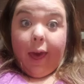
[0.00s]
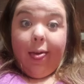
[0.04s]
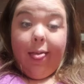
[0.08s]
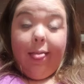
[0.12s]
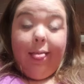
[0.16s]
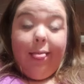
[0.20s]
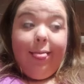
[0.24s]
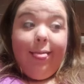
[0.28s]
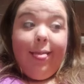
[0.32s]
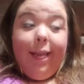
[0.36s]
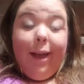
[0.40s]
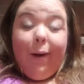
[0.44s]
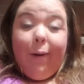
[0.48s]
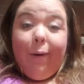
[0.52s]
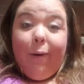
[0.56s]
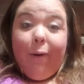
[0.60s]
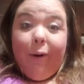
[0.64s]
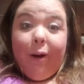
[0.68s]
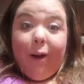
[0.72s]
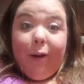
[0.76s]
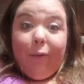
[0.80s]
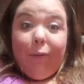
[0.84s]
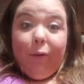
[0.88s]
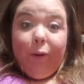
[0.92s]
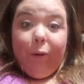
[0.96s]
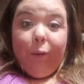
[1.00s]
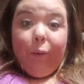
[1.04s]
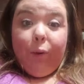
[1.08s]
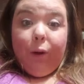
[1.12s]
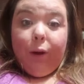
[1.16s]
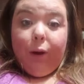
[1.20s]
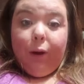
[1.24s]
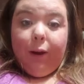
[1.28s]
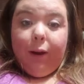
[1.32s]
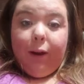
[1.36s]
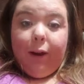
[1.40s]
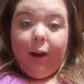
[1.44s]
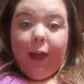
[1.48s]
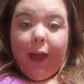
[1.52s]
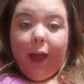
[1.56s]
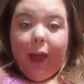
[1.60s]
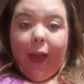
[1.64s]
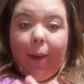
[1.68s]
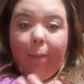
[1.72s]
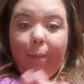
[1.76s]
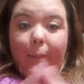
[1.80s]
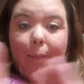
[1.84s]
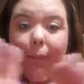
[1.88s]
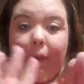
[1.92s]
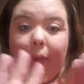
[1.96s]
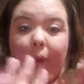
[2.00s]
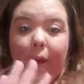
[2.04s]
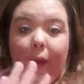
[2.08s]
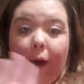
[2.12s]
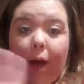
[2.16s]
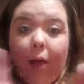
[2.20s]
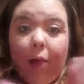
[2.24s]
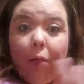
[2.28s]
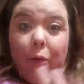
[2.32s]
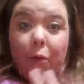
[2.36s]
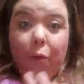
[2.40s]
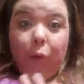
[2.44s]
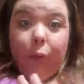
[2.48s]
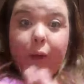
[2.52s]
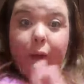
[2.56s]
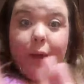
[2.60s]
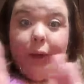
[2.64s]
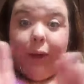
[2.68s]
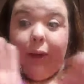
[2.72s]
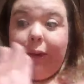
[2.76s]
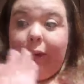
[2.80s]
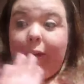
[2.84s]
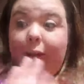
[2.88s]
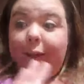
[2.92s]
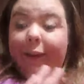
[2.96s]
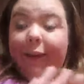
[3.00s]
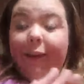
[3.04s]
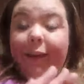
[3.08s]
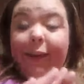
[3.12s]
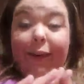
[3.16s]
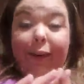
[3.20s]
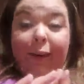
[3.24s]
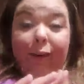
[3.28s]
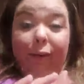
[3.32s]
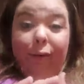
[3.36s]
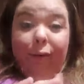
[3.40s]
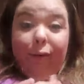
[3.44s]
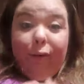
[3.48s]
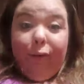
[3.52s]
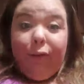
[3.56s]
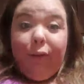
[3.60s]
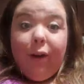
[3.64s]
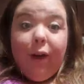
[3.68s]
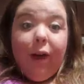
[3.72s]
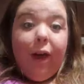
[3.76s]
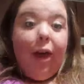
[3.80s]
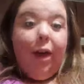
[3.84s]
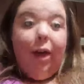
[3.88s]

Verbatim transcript: Hello everyone, happy Halloween Eve.